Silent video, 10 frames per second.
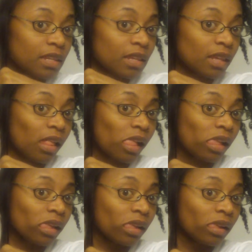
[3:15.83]

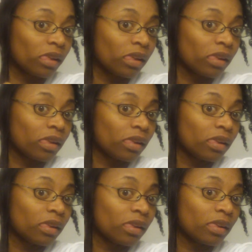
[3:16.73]

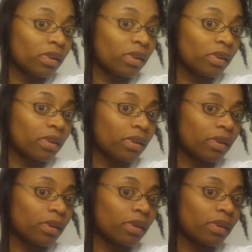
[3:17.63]

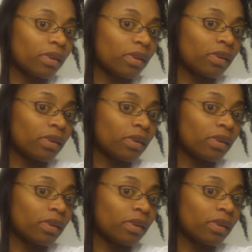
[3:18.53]
No one is speaking in this clip.